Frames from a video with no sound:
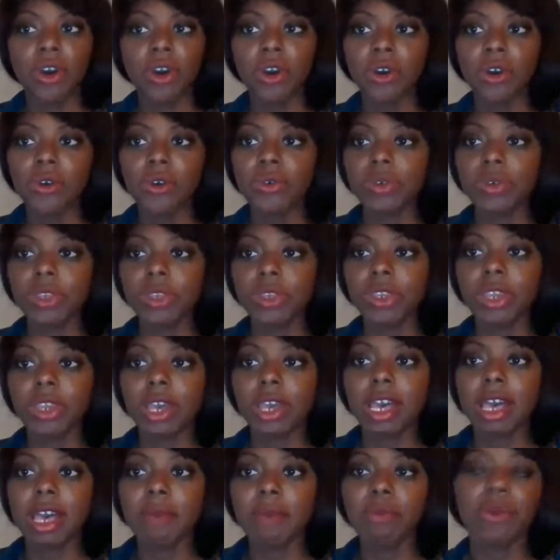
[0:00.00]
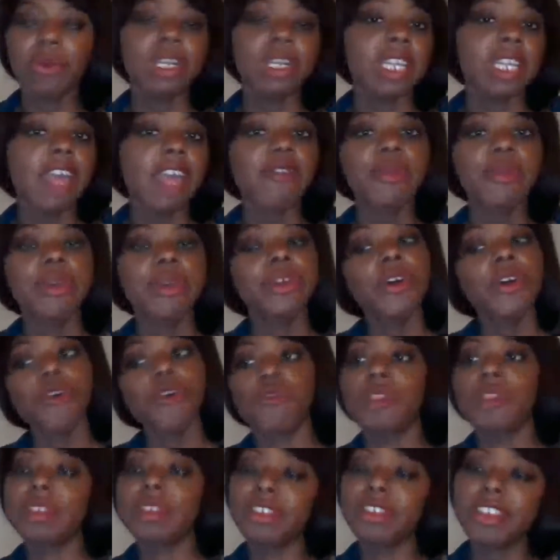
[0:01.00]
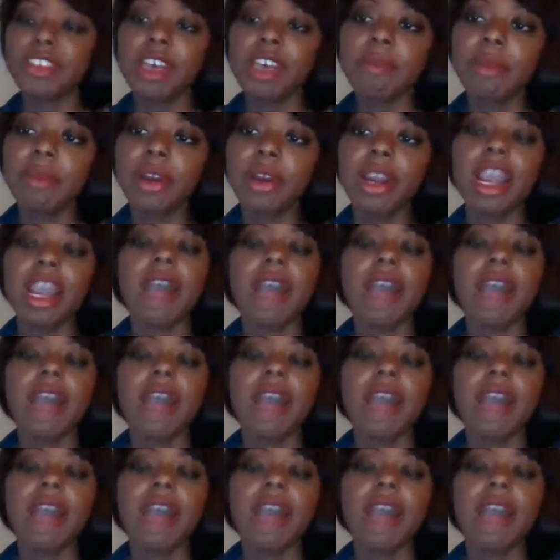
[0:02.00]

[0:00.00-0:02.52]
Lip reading: "Oh, where did everyone go for the summer?